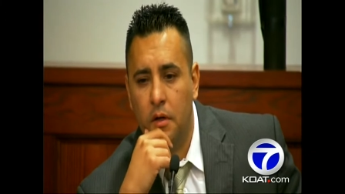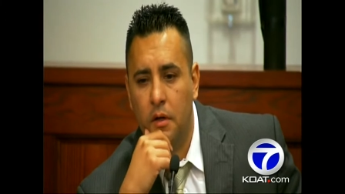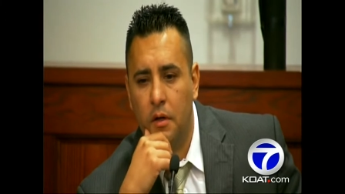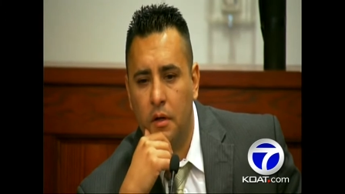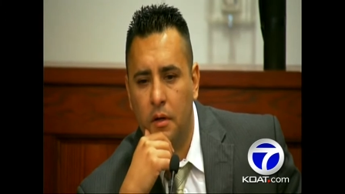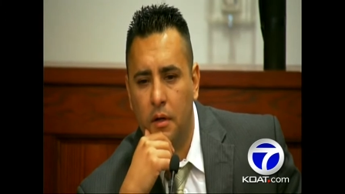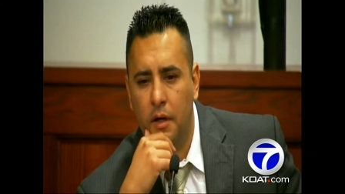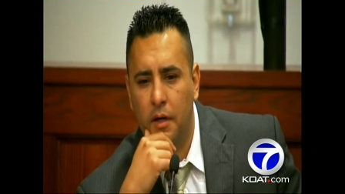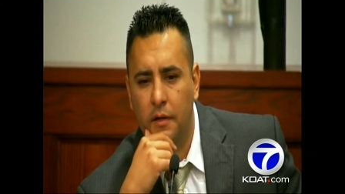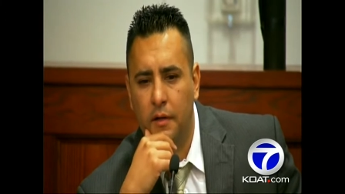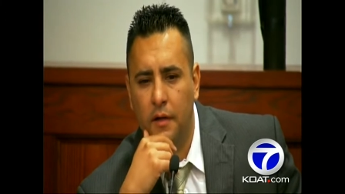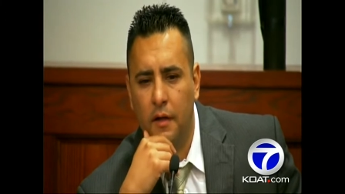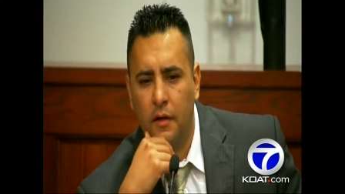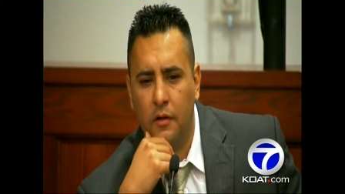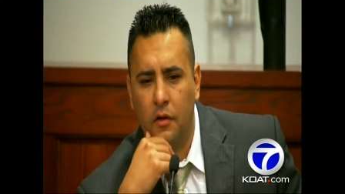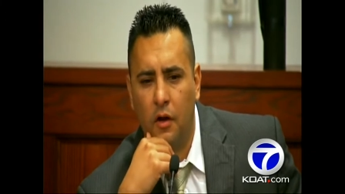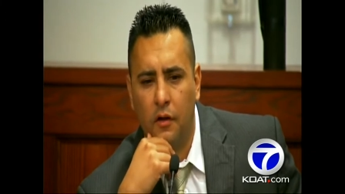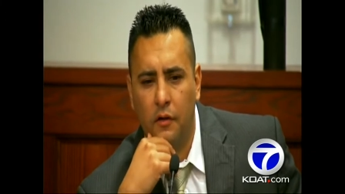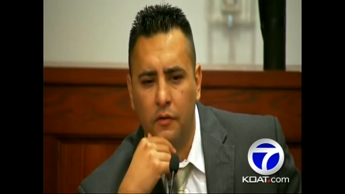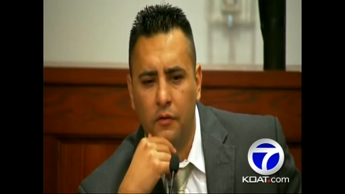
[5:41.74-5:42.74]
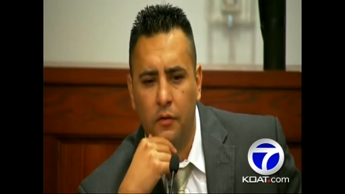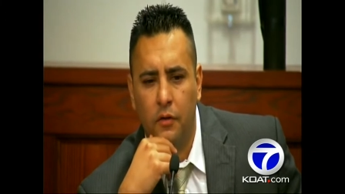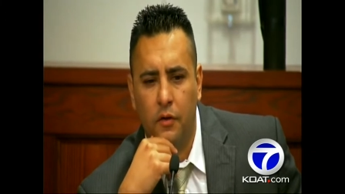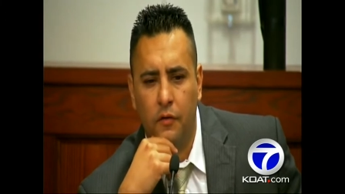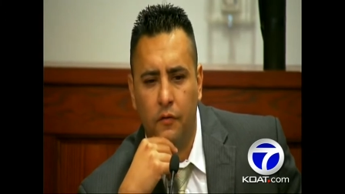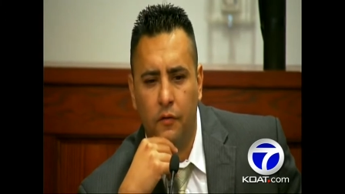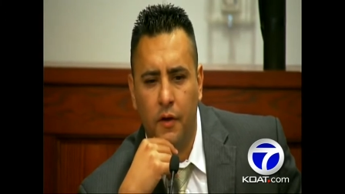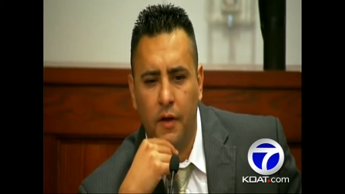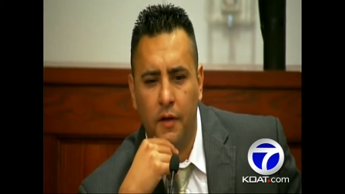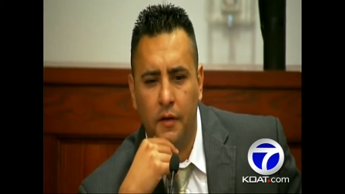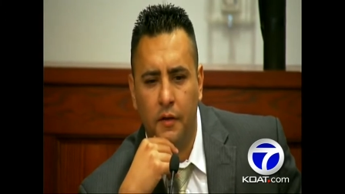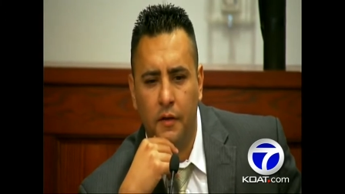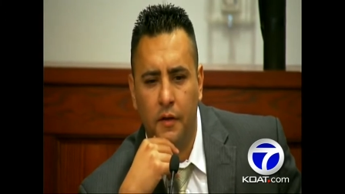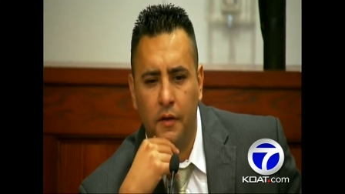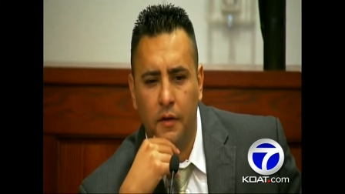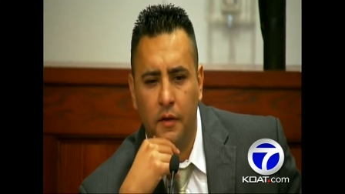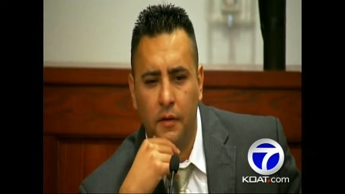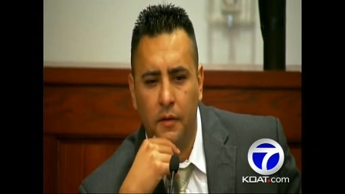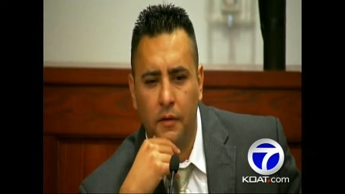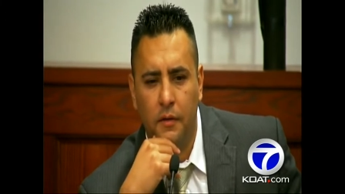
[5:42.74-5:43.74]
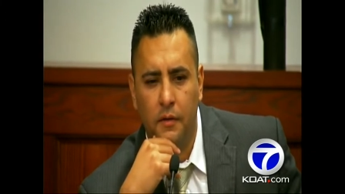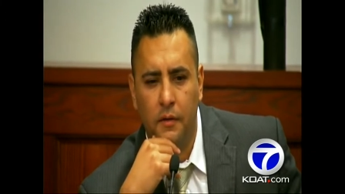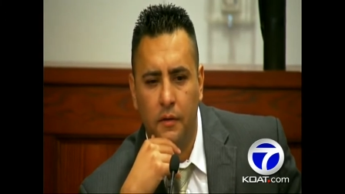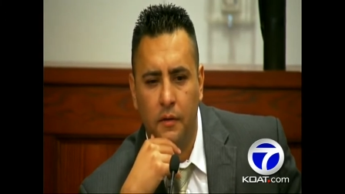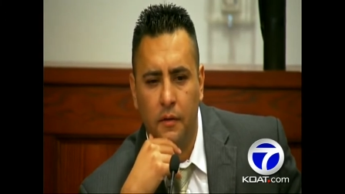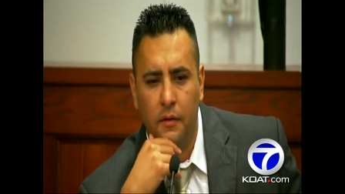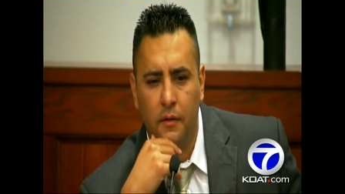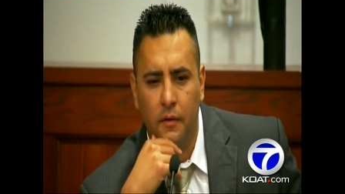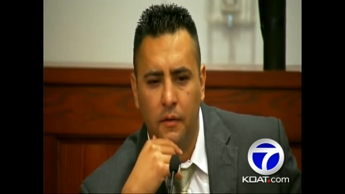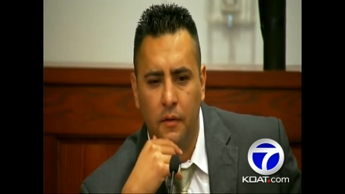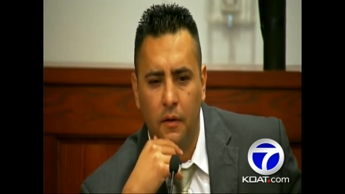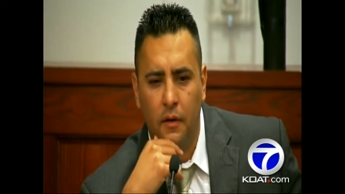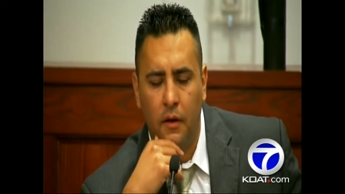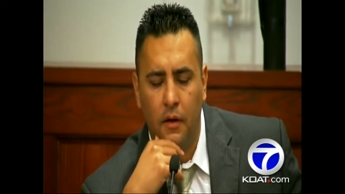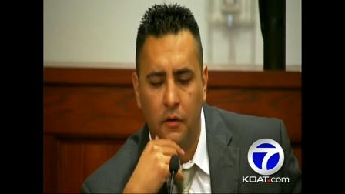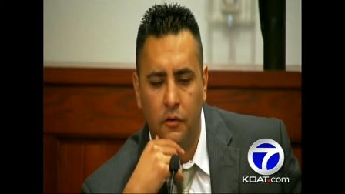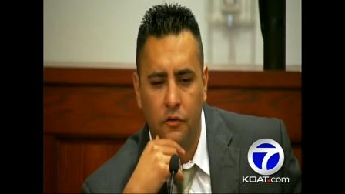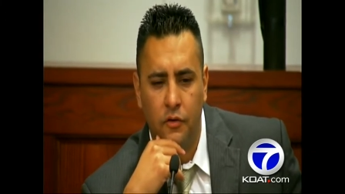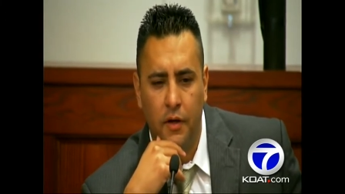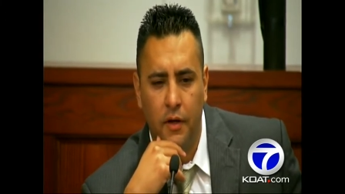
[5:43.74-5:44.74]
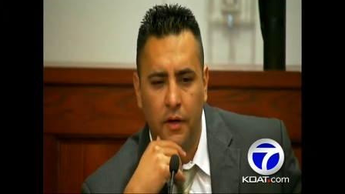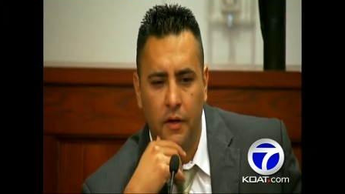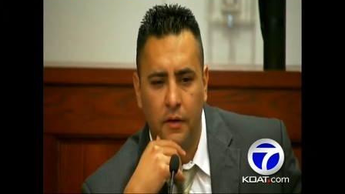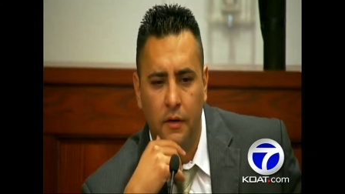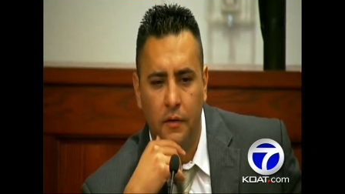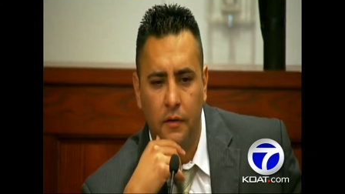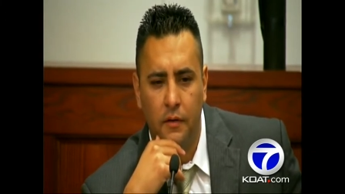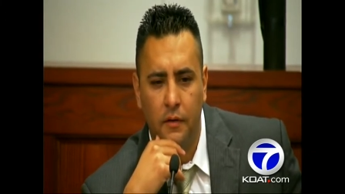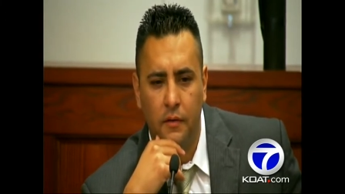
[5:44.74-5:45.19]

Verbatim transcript: Uh, I, I, talked to her friend uh, Andrea,